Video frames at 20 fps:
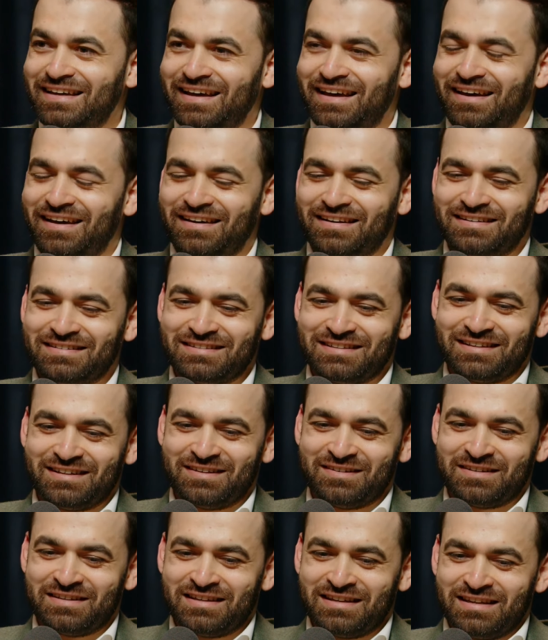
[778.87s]
And
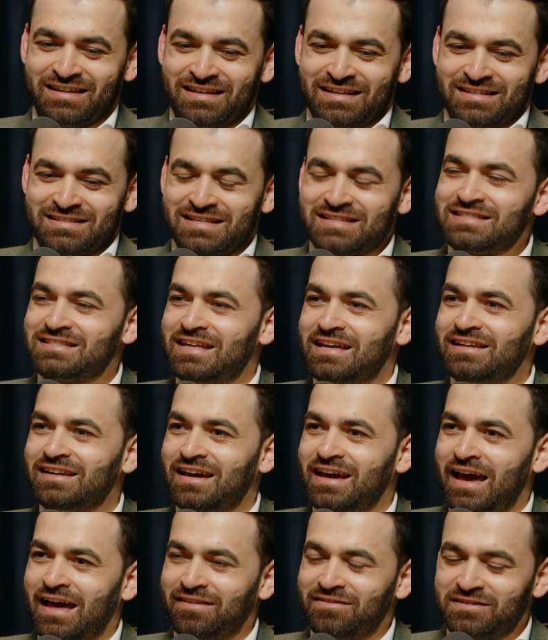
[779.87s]
since then,
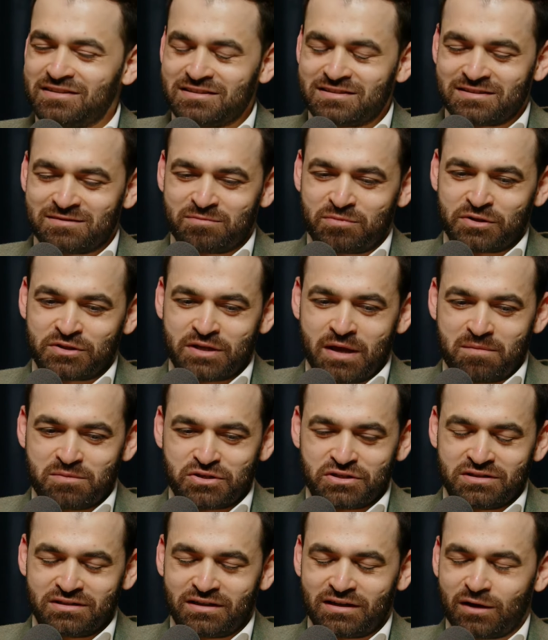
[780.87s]
I had this
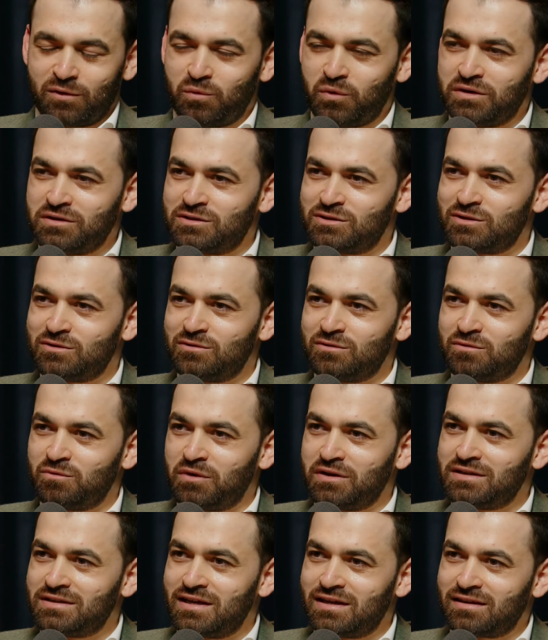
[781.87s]
perception that I want to
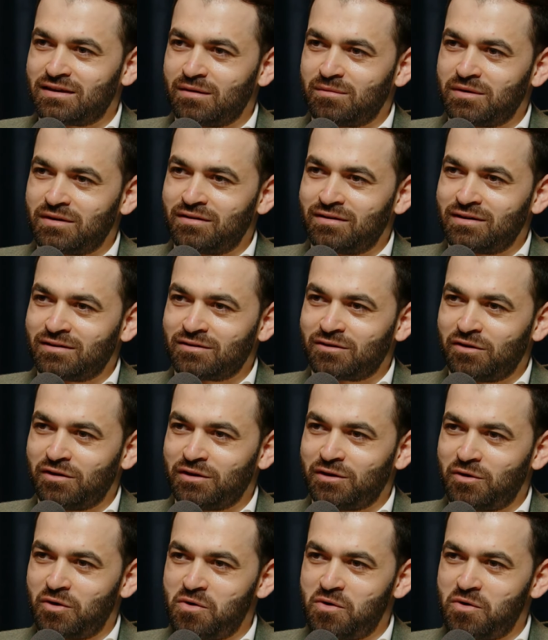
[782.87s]
one day come here and call it